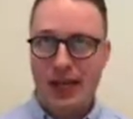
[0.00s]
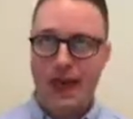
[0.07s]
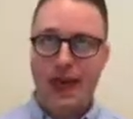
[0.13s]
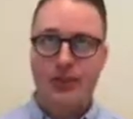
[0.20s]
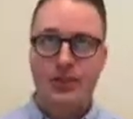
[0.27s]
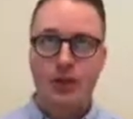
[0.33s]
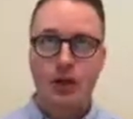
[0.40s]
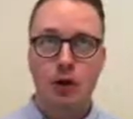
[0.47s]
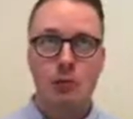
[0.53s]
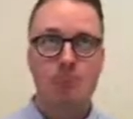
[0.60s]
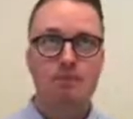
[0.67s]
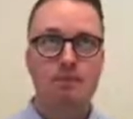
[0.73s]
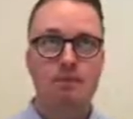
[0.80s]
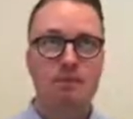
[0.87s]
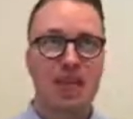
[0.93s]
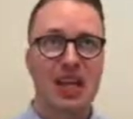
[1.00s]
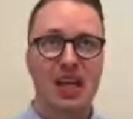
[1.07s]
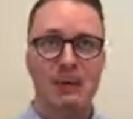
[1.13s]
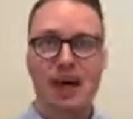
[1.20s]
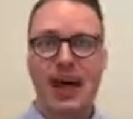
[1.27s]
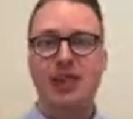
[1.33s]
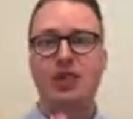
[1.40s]
And so
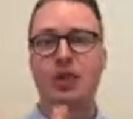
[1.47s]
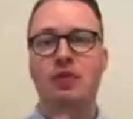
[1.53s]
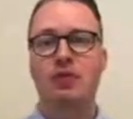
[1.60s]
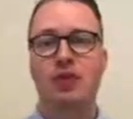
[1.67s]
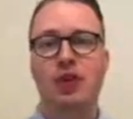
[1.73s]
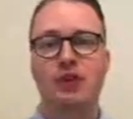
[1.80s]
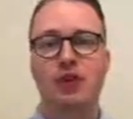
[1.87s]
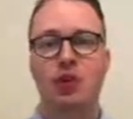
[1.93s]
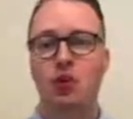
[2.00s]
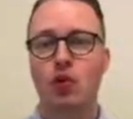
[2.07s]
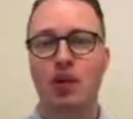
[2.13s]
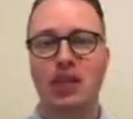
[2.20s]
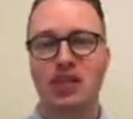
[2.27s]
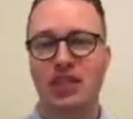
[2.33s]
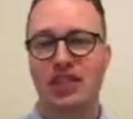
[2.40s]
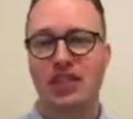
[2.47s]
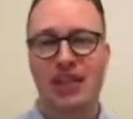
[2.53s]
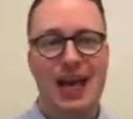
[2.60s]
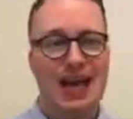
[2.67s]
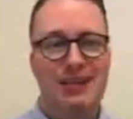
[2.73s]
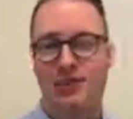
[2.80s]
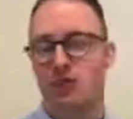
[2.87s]
imagine with me if your organization has